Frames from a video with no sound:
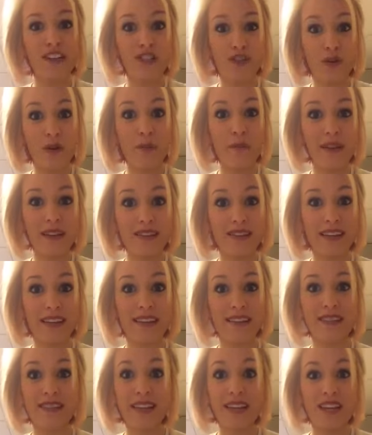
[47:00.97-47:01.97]
your business
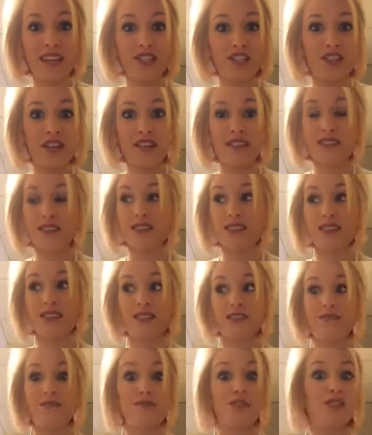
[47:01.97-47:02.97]
just
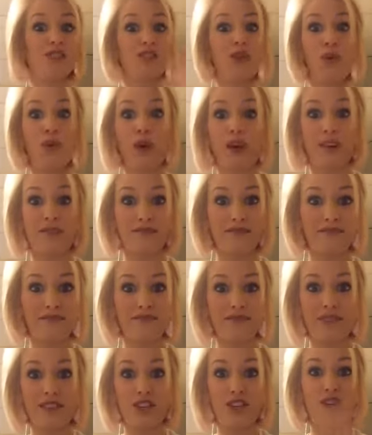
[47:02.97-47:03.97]
soar.
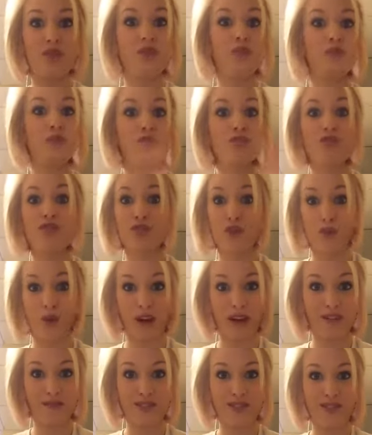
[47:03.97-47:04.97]
It will
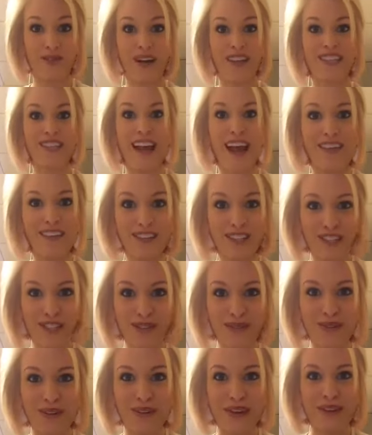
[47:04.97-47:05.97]
soar. So I challenge
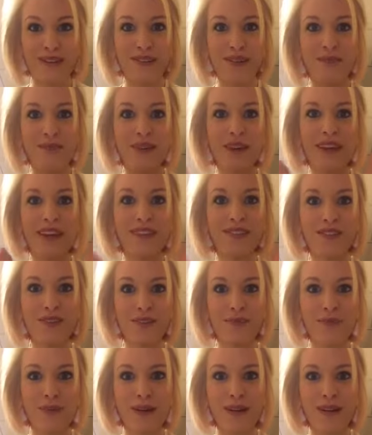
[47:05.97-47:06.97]
you to be a
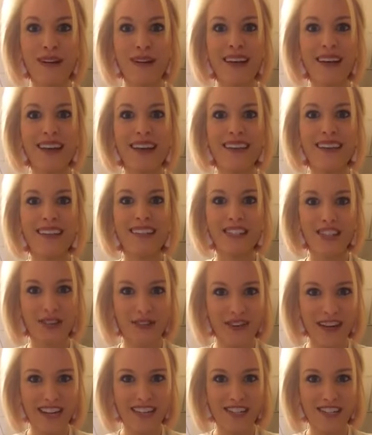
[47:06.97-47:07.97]
super
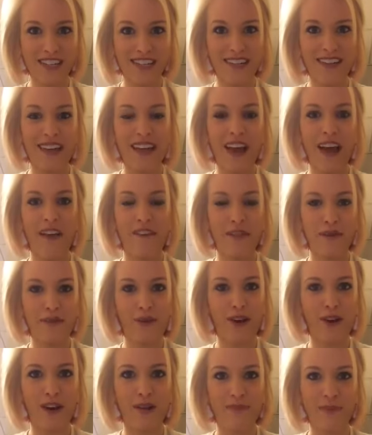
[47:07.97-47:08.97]
generation of the
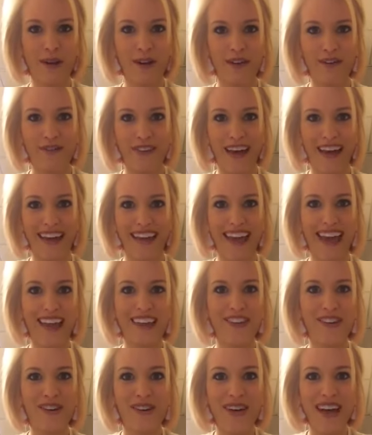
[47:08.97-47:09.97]
monarch butterfly, and
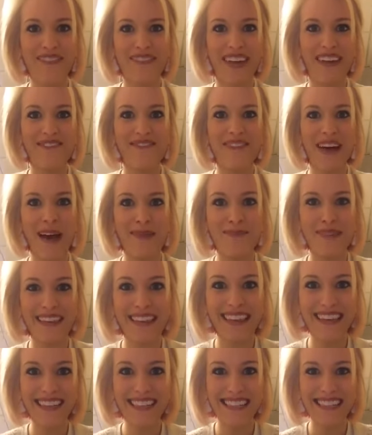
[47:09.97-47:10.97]
y'all have a fabulous